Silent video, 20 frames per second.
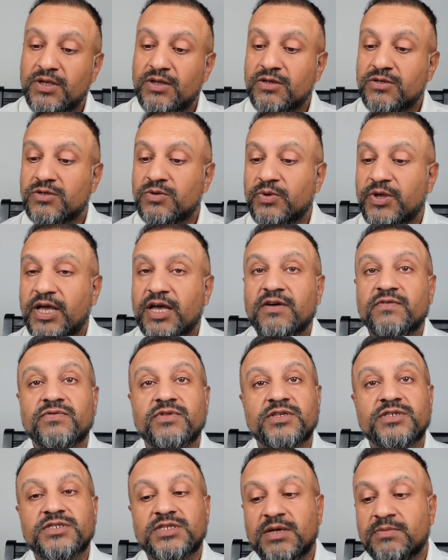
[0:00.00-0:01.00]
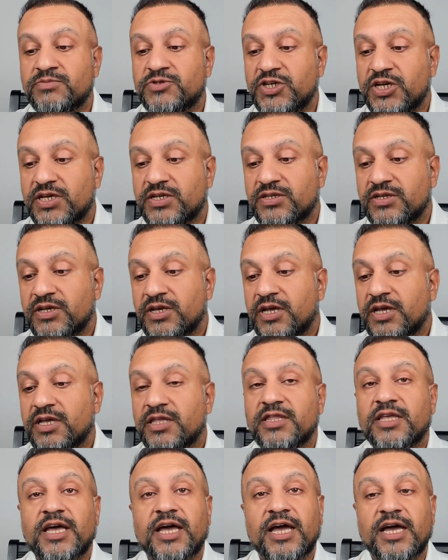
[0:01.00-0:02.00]
So we have the subject,
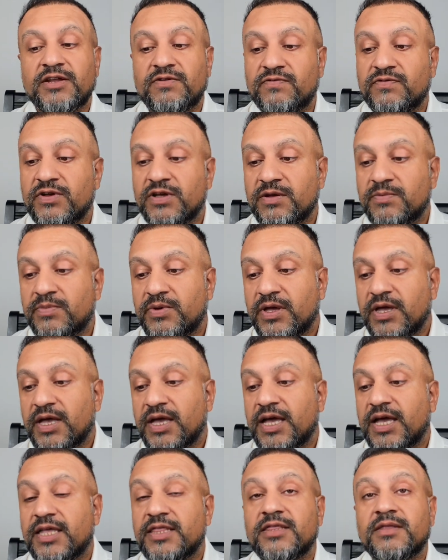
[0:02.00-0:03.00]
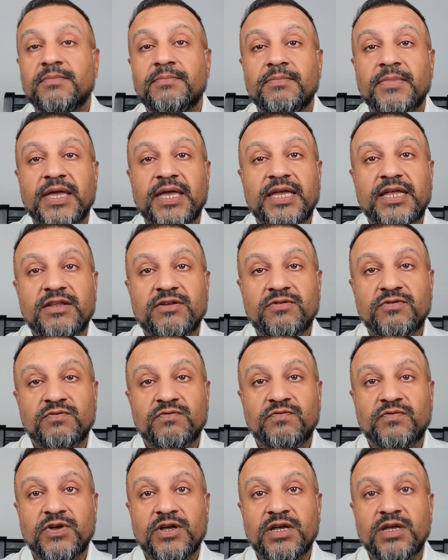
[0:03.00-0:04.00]
the adverb, and the main
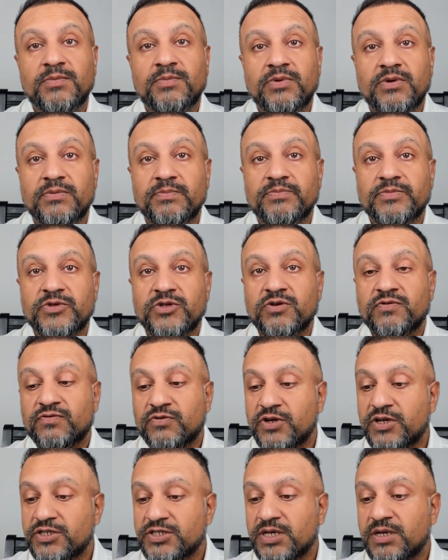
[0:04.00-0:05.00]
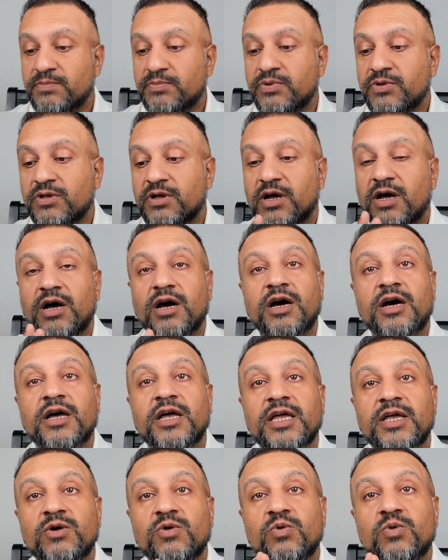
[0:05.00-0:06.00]
verb. So for example,
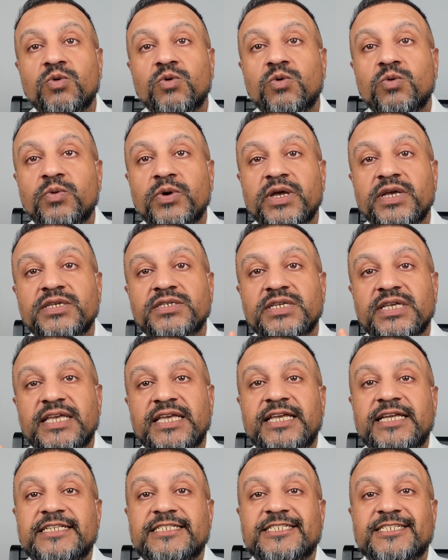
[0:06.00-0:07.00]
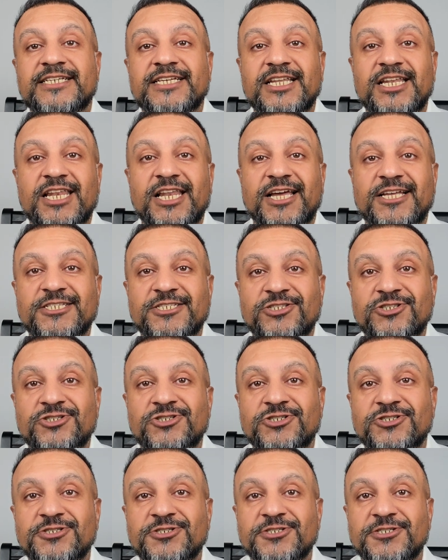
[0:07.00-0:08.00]
I always eat
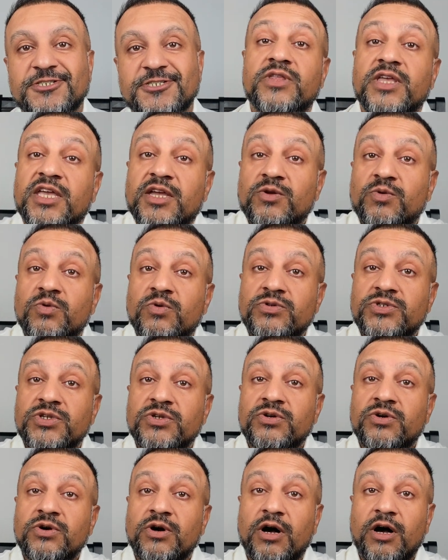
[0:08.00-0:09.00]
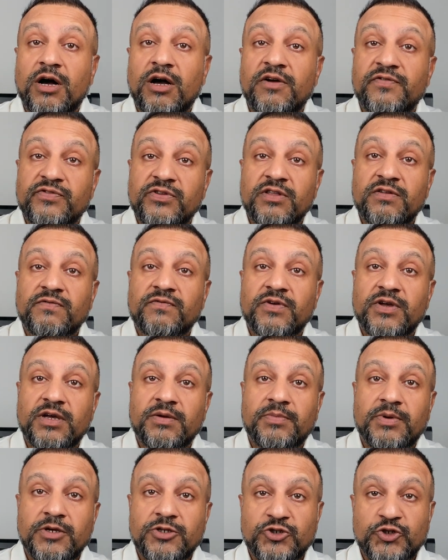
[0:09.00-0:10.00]
lunch. They can also go after the
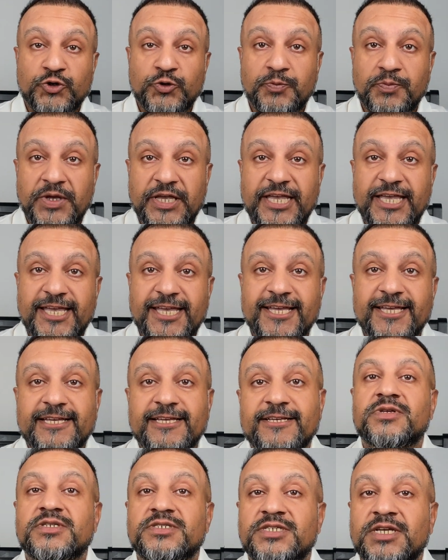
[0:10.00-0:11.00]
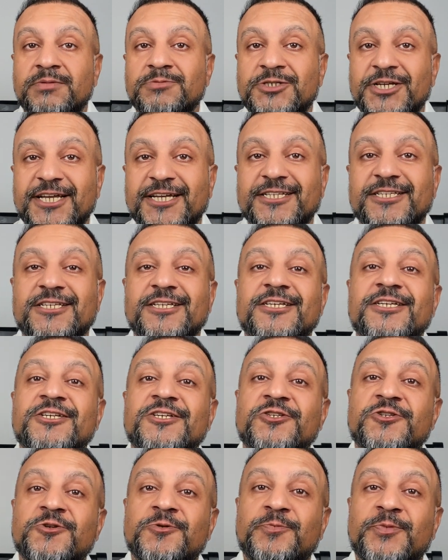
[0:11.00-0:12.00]
verb to be, subject,
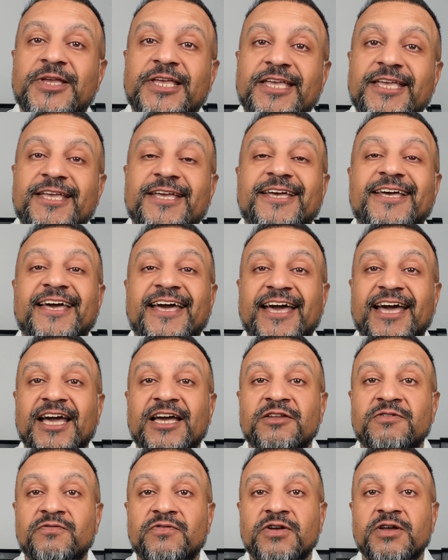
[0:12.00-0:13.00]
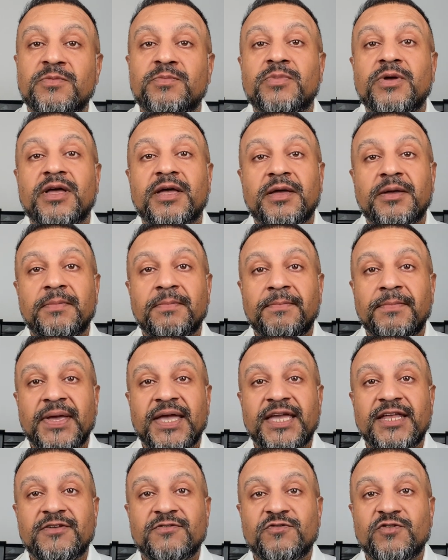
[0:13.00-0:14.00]
to be, adverb,
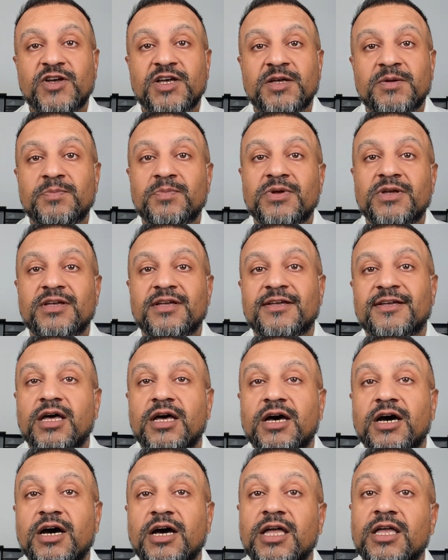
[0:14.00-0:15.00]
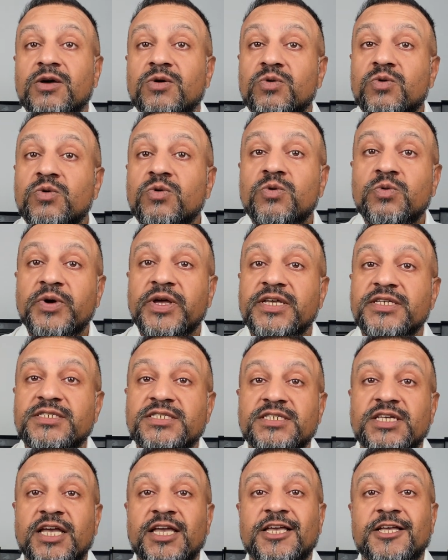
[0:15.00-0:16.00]
main verb. I always
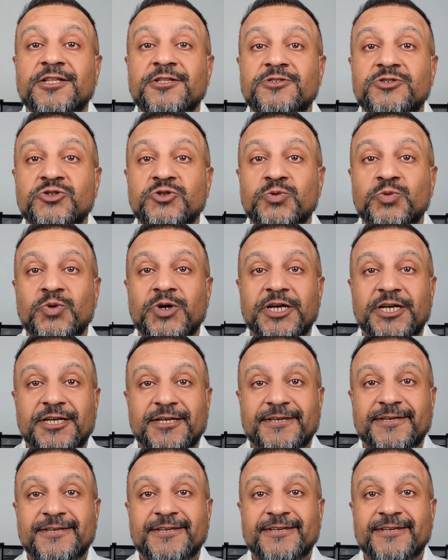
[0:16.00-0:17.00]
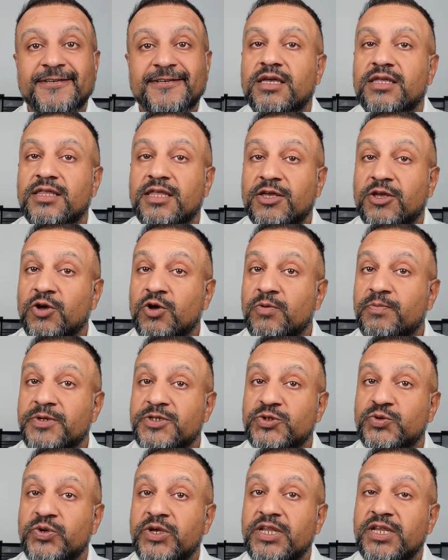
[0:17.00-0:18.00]
cycle to work. They go
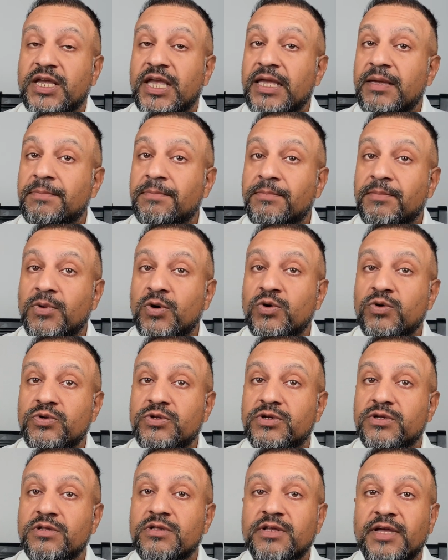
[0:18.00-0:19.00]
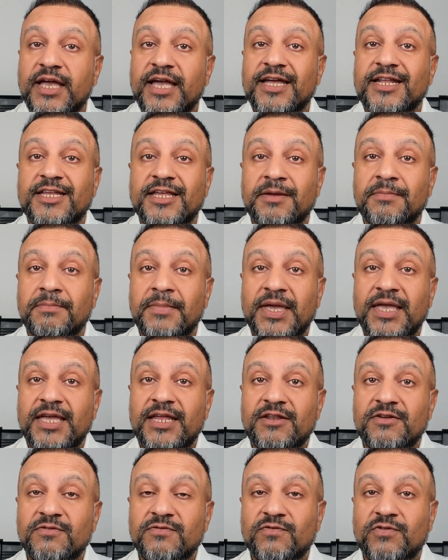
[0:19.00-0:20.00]
between a modal and a
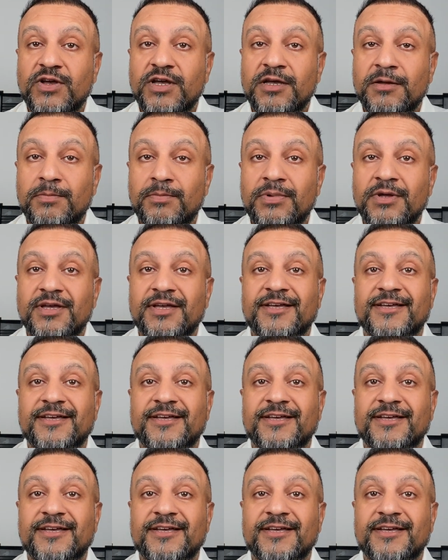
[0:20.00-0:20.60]
main verb.